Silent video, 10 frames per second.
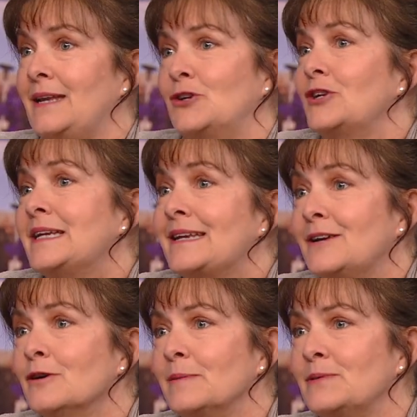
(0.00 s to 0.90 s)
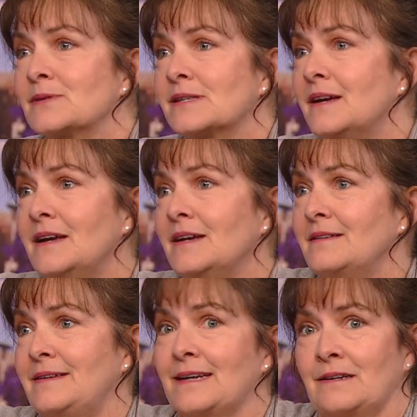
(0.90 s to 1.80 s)
and you couldn't get near him. He was
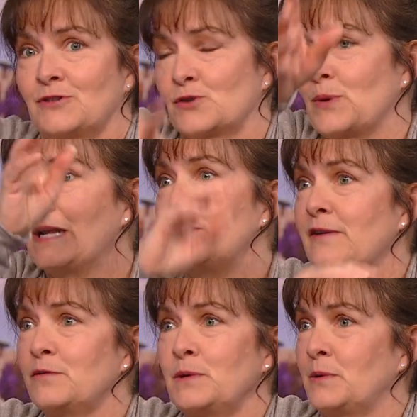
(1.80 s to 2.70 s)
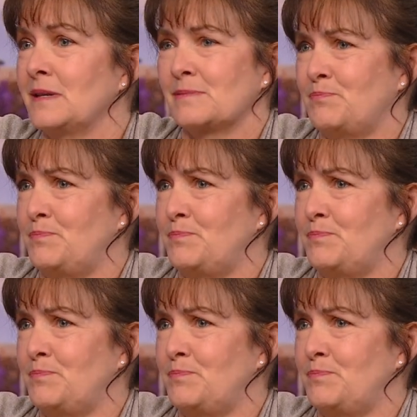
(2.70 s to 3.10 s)
getting just running away from you with his